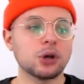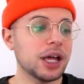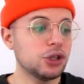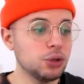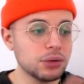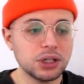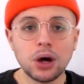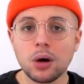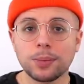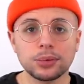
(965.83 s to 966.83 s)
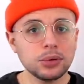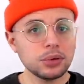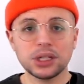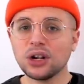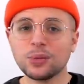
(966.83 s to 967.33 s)
And Yuri Dope
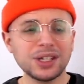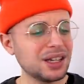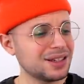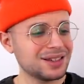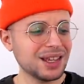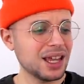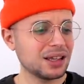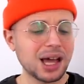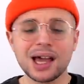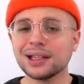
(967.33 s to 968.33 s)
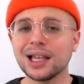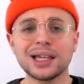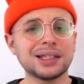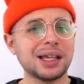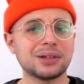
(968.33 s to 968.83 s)
did his thing, I
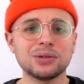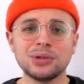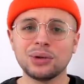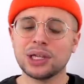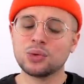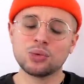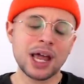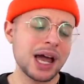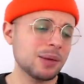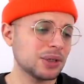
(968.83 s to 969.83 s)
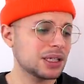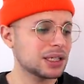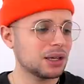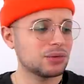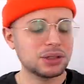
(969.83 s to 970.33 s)
liked it. You know, he rapped, he
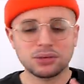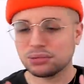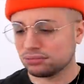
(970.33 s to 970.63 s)
sounded